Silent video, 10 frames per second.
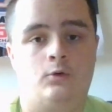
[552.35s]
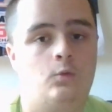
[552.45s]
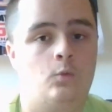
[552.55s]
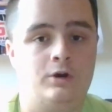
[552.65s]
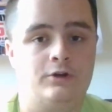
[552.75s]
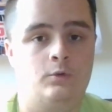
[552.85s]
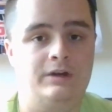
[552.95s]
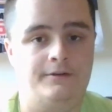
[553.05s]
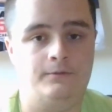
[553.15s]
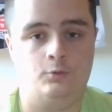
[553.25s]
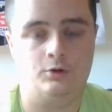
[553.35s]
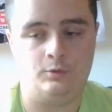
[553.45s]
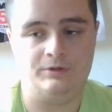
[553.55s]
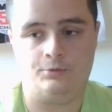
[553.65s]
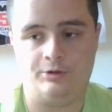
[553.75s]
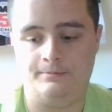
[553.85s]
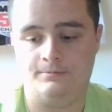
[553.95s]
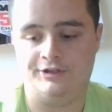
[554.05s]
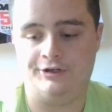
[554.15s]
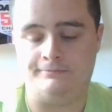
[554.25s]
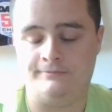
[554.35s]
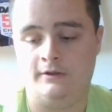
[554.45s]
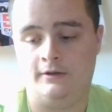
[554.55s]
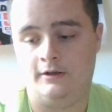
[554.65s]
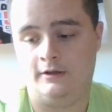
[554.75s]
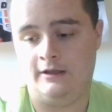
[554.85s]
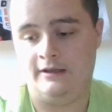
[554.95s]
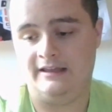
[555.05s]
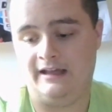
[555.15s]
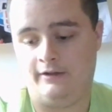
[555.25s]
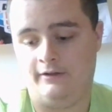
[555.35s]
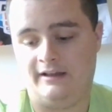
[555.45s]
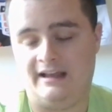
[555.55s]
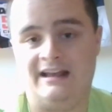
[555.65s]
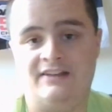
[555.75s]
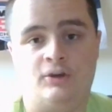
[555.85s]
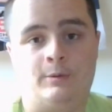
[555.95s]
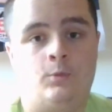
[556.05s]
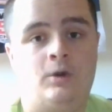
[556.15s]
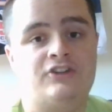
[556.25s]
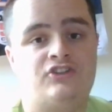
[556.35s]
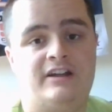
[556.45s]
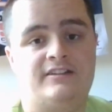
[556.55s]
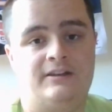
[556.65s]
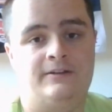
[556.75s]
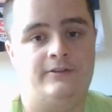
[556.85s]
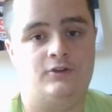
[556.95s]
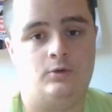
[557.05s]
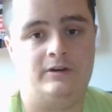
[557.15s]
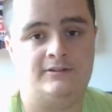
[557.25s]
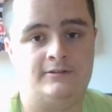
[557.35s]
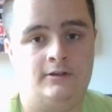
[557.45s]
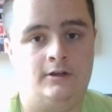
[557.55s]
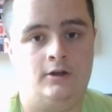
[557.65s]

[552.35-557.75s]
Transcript: What a win for them. So, yeah, I gotta talk about Ross Chastain in this race.